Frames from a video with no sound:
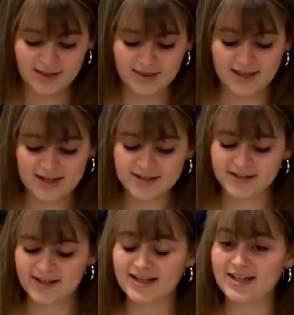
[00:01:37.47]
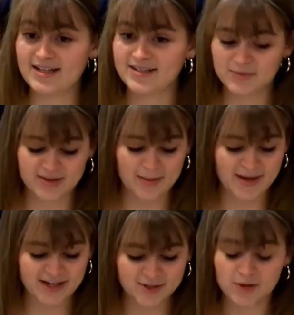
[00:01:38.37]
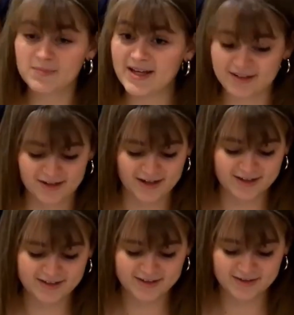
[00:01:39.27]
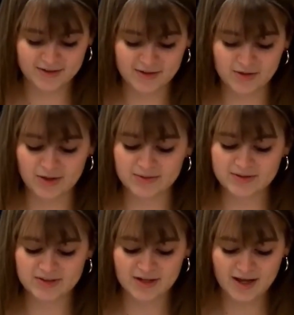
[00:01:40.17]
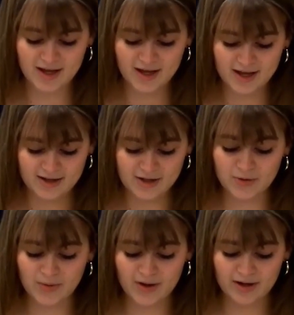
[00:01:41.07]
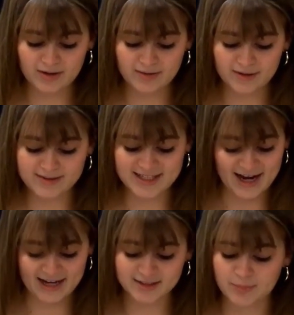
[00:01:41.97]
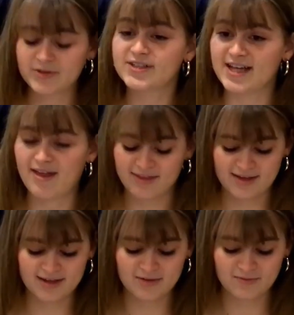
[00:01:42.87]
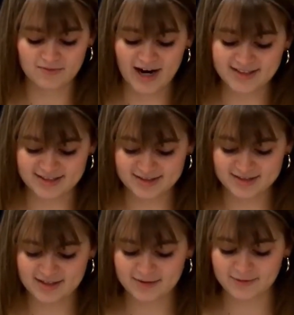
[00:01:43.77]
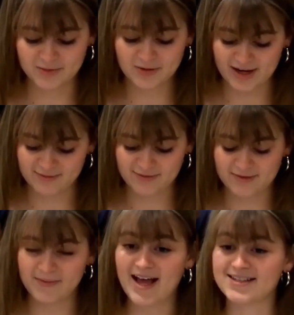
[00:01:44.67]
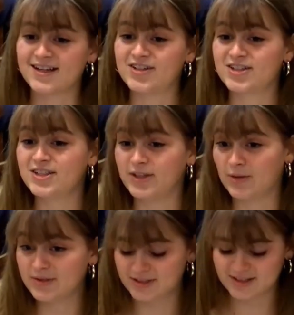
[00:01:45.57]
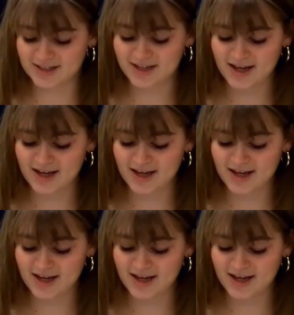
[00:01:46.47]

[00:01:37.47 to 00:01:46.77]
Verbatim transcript: Then it ends with a magical man god who goes, who dies a brutal death and then rises from the grave as not just a ghost,